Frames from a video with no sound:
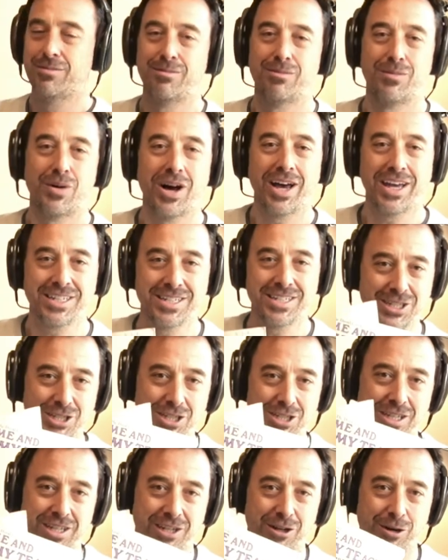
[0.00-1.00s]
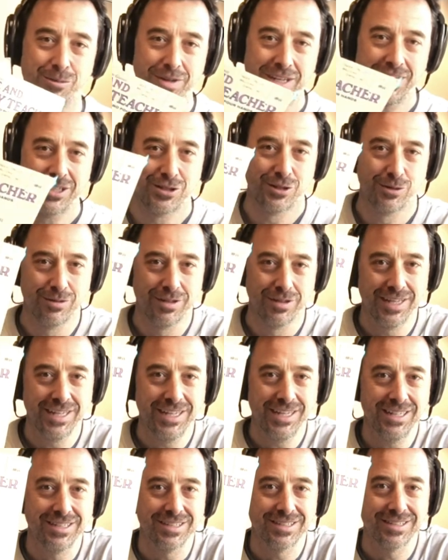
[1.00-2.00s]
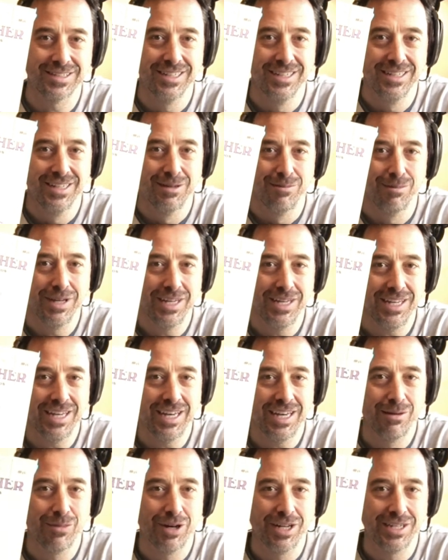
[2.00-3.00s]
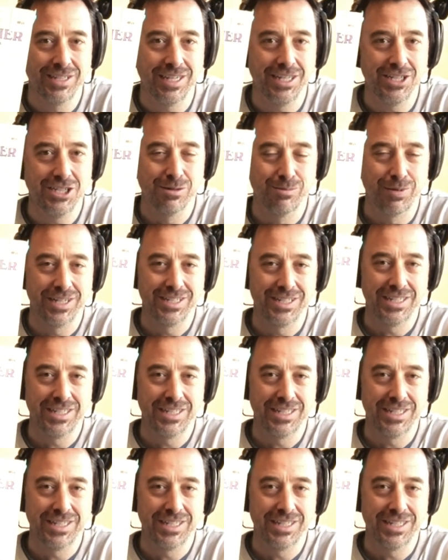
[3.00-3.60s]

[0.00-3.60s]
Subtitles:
my teacher got me into were these, Me and My Teacher by